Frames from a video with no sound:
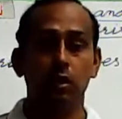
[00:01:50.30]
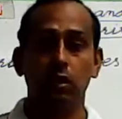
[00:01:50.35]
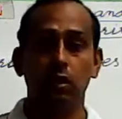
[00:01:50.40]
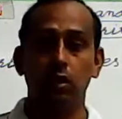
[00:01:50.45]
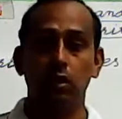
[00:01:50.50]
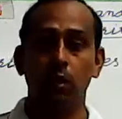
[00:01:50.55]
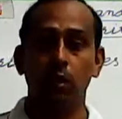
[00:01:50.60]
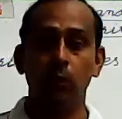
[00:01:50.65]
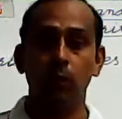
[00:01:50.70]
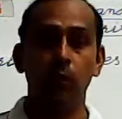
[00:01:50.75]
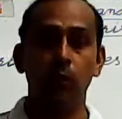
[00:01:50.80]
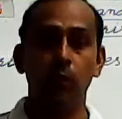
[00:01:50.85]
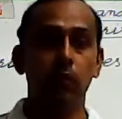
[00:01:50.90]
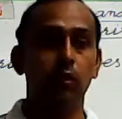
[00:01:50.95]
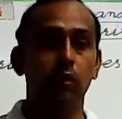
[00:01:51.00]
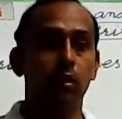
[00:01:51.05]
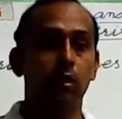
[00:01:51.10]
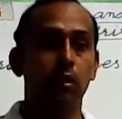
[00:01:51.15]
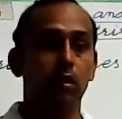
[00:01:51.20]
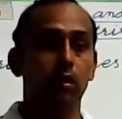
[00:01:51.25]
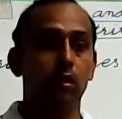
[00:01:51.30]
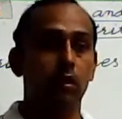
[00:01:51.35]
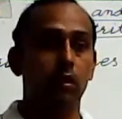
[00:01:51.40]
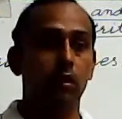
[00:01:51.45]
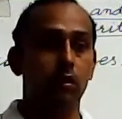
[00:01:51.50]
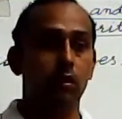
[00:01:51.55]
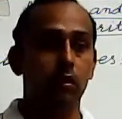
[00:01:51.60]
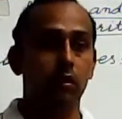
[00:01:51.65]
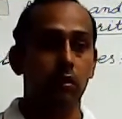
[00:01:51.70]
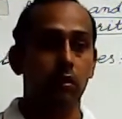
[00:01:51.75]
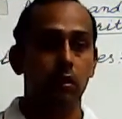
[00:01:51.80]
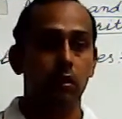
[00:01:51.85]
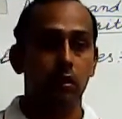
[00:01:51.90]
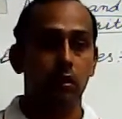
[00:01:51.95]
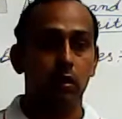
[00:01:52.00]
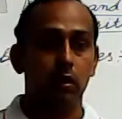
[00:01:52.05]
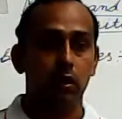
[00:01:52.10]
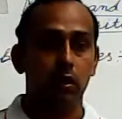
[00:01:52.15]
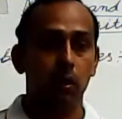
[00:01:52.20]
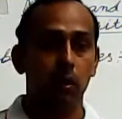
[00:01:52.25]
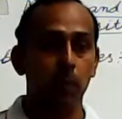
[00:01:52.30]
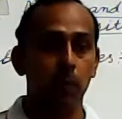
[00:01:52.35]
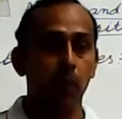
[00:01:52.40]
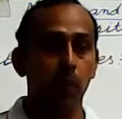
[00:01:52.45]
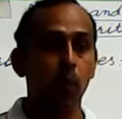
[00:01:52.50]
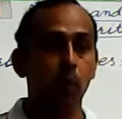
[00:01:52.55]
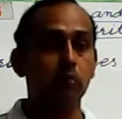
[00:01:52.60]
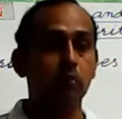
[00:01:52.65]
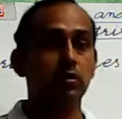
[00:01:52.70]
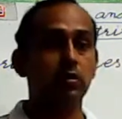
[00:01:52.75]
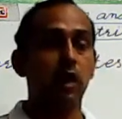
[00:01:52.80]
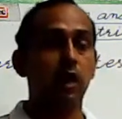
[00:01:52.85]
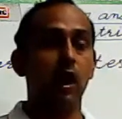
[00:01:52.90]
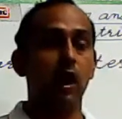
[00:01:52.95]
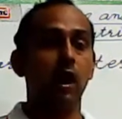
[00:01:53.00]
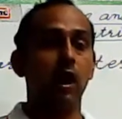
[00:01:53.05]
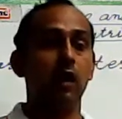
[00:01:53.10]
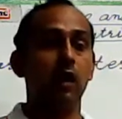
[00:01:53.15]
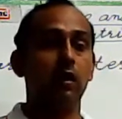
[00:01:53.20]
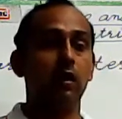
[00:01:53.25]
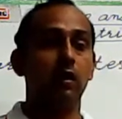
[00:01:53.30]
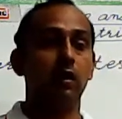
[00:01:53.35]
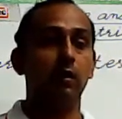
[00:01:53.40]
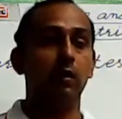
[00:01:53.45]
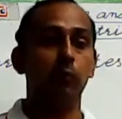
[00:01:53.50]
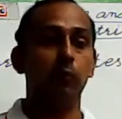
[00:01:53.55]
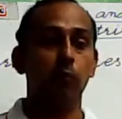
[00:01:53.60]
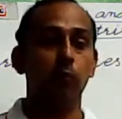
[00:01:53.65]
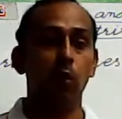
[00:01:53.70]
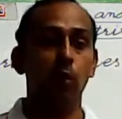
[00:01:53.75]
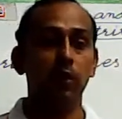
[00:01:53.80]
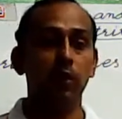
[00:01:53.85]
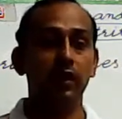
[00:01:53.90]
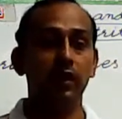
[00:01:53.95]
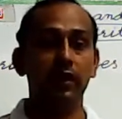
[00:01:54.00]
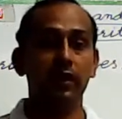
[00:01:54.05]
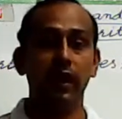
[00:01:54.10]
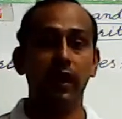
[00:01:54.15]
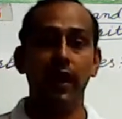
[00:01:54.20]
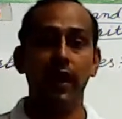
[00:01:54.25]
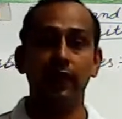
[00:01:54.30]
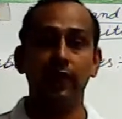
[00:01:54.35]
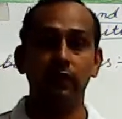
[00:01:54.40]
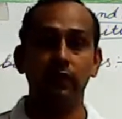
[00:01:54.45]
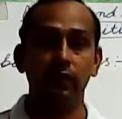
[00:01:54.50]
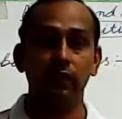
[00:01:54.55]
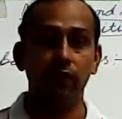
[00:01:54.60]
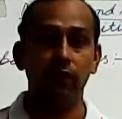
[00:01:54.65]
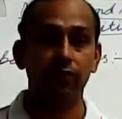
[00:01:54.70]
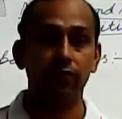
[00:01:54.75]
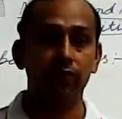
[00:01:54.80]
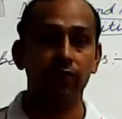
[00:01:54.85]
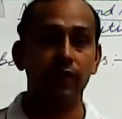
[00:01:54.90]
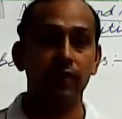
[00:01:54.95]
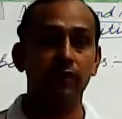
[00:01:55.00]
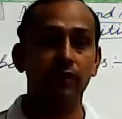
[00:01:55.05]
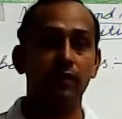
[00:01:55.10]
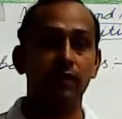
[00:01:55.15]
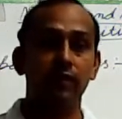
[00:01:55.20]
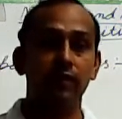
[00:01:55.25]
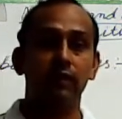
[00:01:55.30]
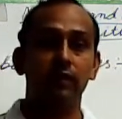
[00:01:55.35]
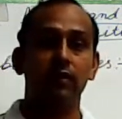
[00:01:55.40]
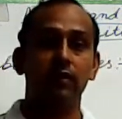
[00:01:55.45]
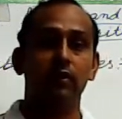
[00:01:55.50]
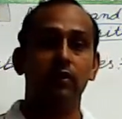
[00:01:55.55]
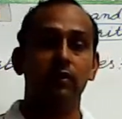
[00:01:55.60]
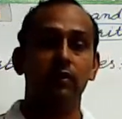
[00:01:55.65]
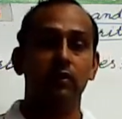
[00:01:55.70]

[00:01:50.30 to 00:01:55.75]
compounds are important and different